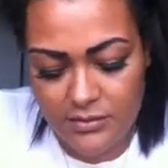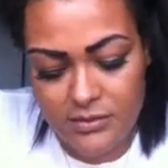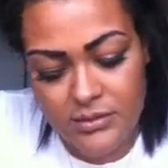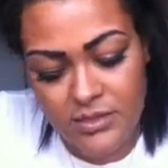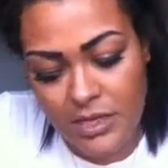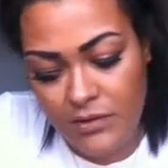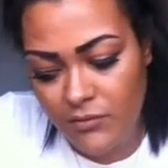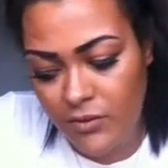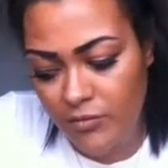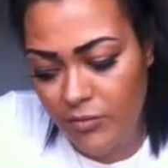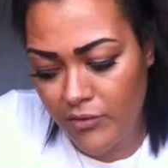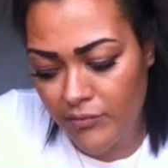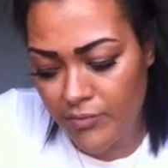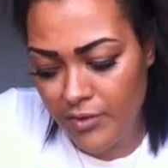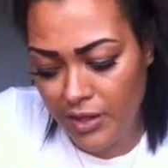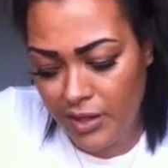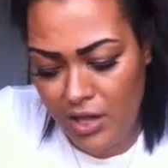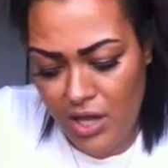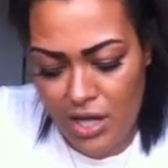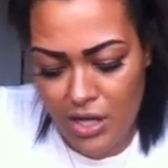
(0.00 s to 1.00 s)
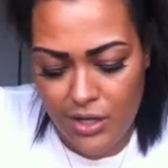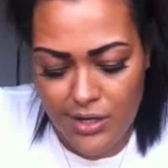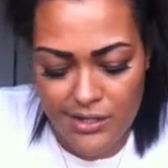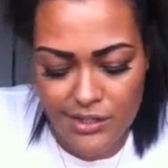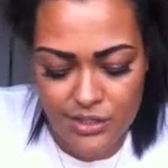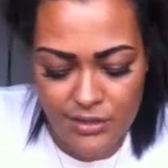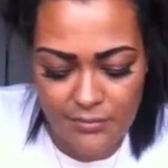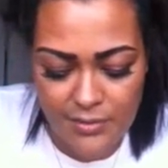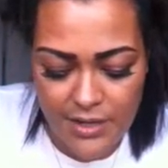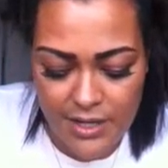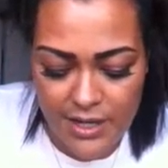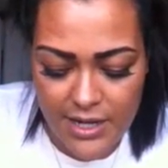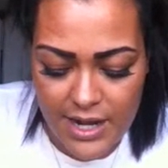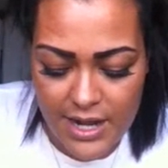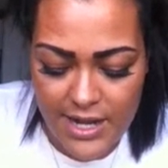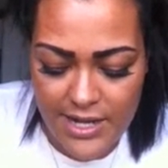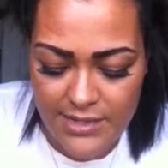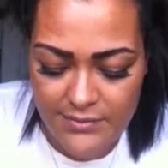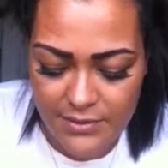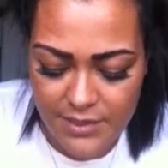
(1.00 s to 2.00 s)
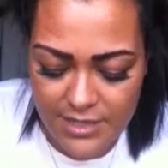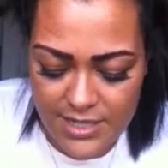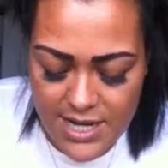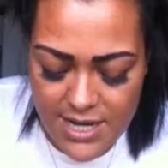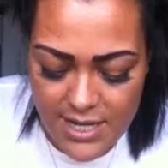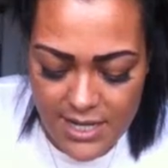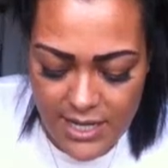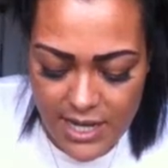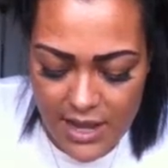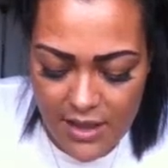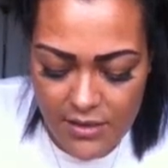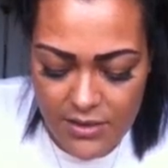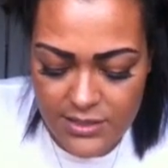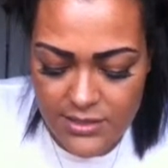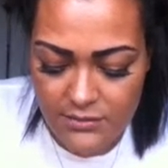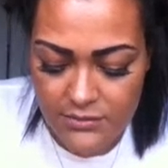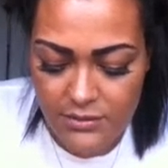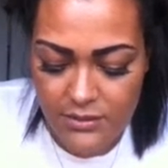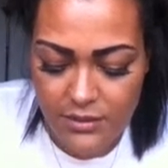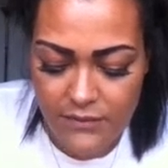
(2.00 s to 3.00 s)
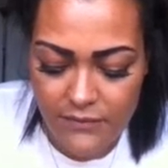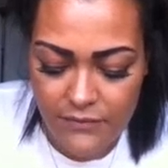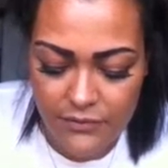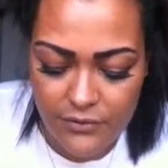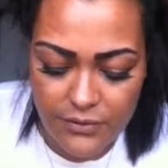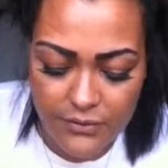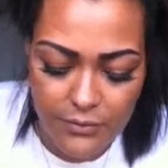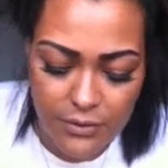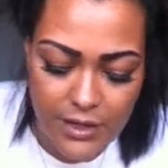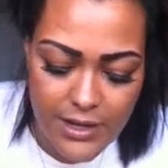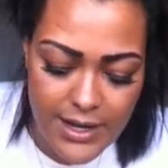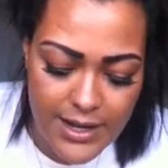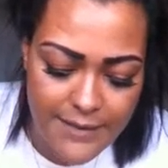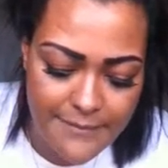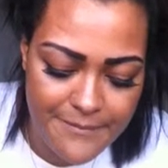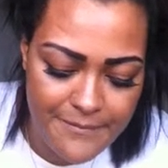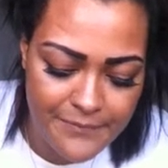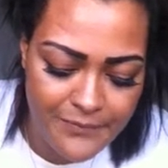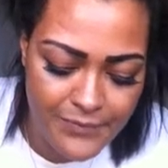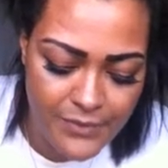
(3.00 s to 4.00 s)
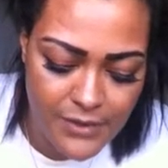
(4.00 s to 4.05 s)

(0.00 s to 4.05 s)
So when we've been going like shopping and that, he's been taking it out for a wallet